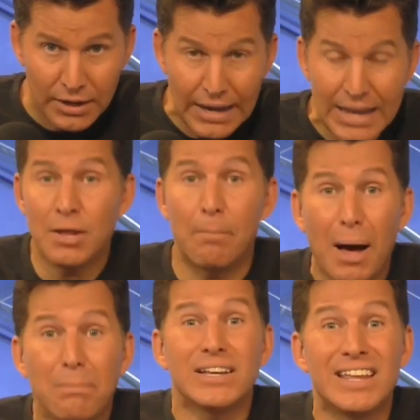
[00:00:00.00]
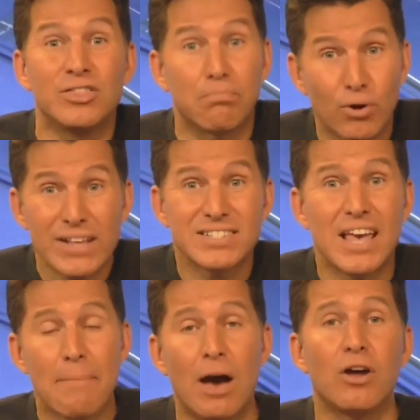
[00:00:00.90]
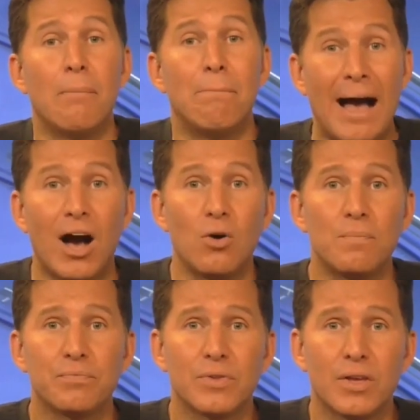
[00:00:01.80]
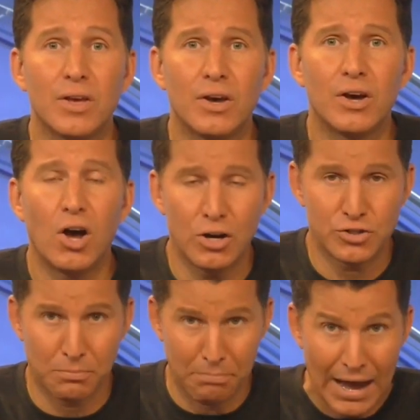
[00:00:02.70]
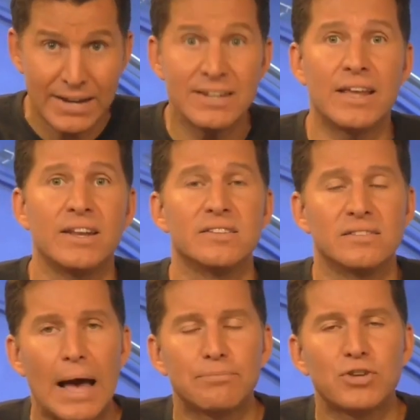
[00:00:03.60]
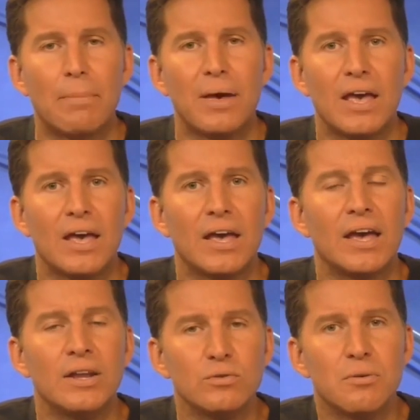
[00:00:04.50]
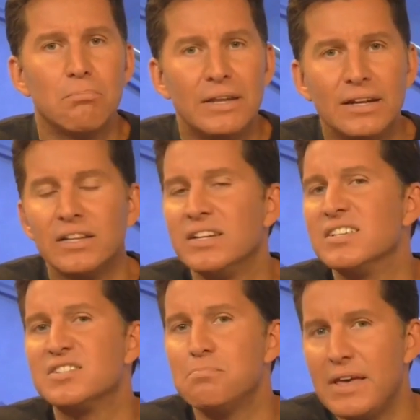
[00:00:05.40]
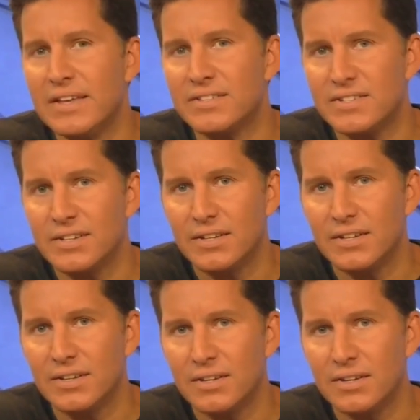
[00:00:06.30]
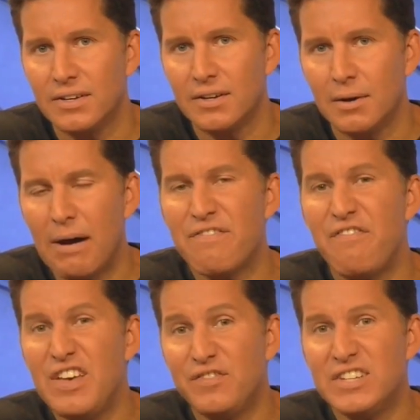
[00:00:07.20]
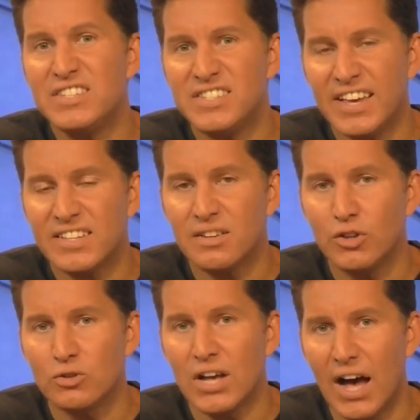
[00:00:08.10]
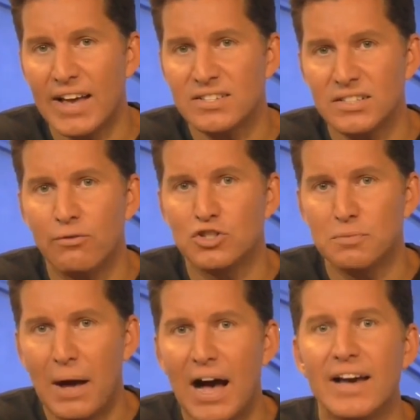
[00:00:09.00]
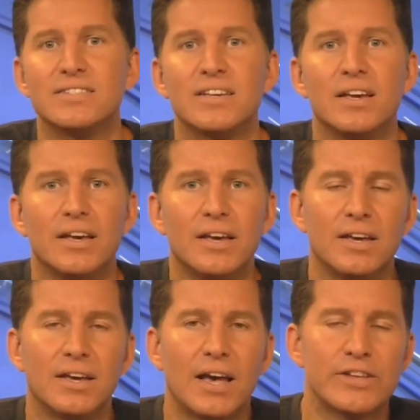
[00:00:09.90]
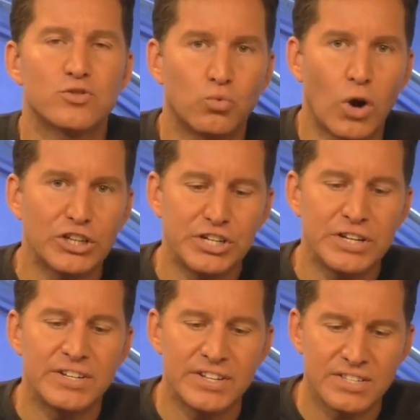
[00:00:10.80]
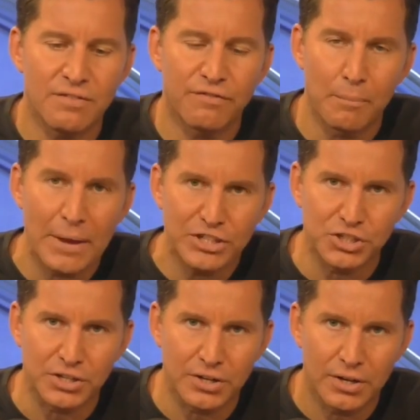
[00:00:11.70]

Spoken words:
in the public, in the press, came out about Hunter Biden and his laptop, and it was immediately dismissed by 56 of those highest level spies as Russian disinformation,